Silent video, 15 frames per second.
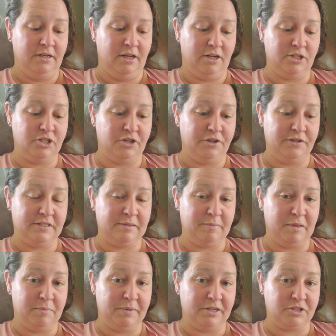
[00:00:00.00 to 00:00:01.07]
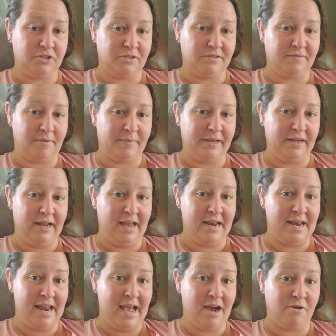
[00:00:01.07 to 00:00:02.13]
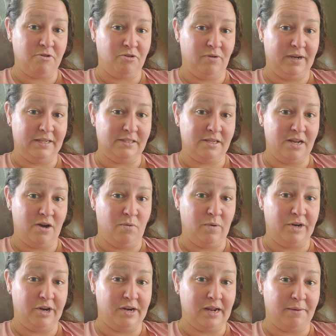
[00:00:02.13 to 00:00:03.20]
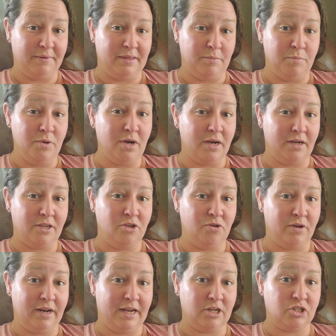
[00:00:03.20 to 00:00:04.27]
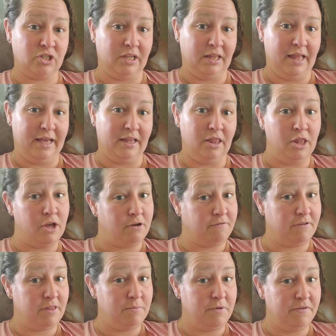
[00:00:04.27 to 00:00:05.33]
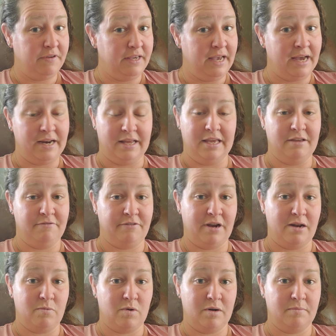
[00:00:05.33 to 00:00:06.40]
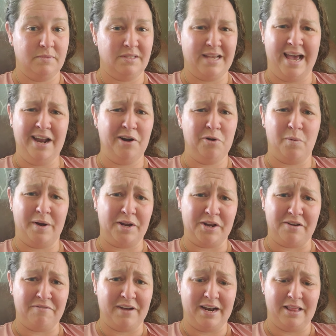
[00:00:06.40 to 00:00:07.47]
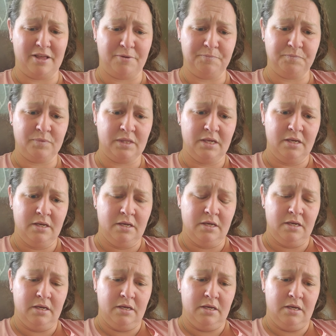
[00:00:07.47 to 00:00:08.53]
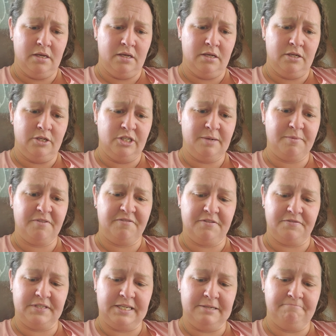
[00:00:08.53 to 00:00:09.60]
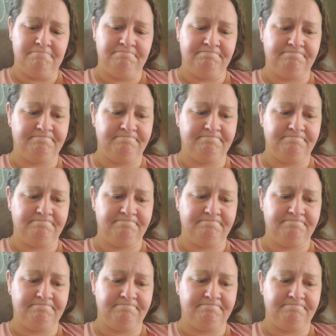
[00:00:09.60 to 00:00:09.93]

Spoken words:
I'll show you some of the pictures from it. And now you guys know when you're done with the book, you can actually look for the movie, How to Eat Fried Worms. I don't know where you're going to find it though. Chapter 15.